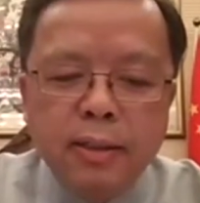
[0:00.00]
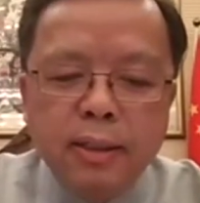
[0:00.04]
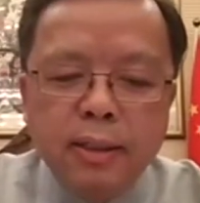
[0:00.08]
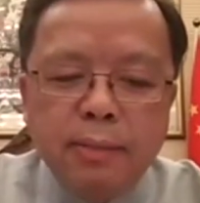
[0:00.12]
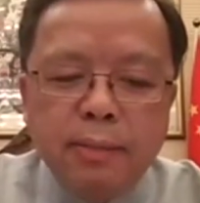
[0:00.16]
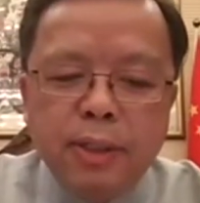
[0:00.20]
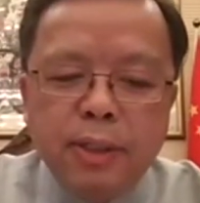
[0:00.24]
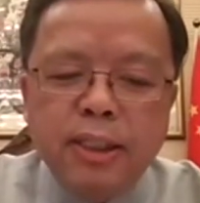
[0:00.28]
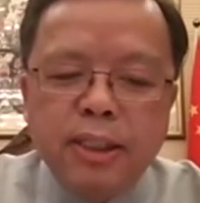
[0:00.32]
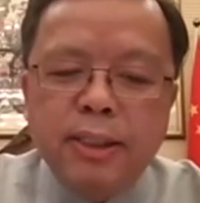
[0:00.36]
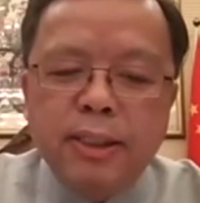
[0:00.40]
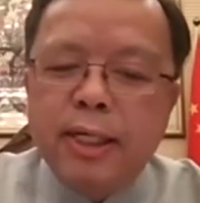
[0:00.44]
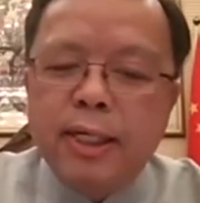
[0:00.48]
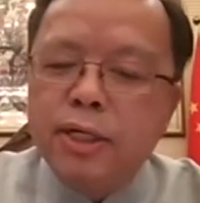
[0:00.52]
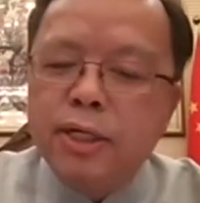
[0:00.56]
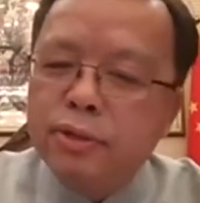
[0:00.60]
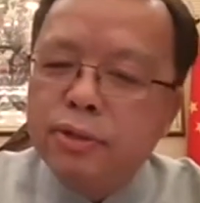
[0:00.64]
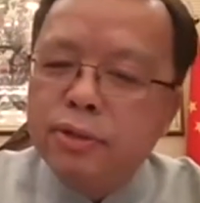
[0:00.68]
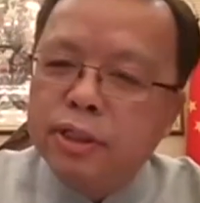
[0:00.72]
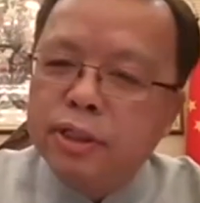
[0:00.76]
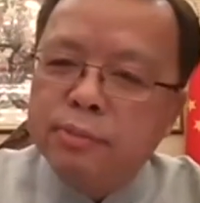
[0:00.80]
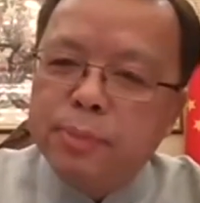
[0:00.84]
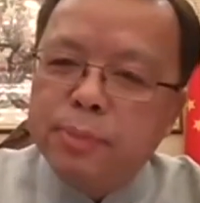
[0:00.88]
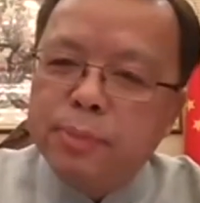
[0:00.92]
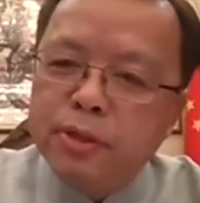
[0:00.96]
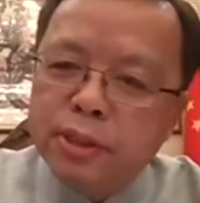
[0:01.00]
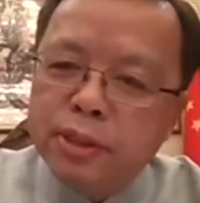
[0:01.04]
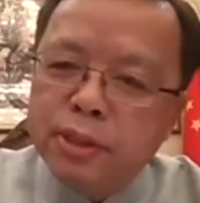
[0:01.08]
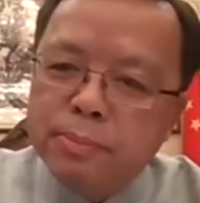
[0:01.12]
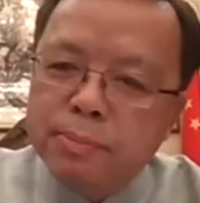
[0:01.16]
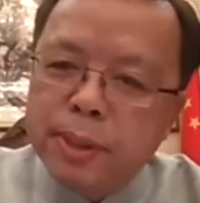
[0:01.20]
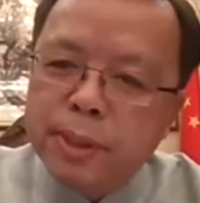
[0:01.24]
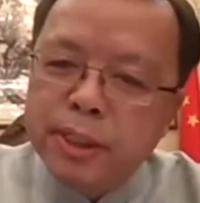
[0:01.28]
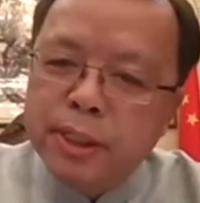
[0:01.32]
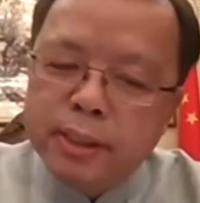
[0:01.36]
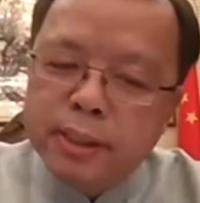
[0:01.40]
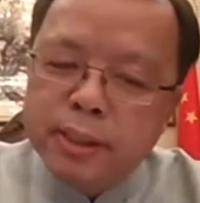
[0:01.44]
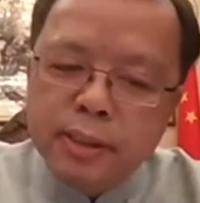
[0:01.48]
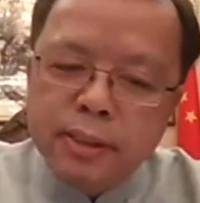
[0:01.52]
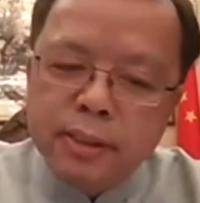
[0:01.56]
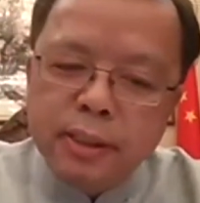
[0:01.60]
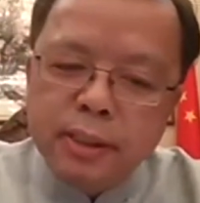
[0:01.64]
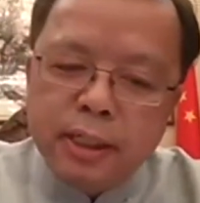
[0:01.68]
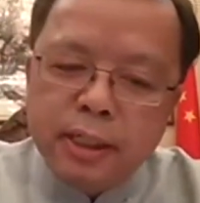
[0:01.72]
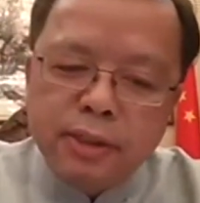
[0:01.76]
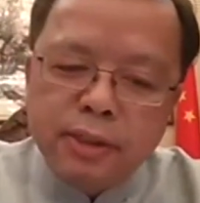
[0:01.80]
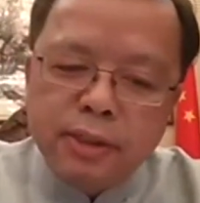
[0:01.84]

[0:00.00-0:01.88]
the presidential spokesperson,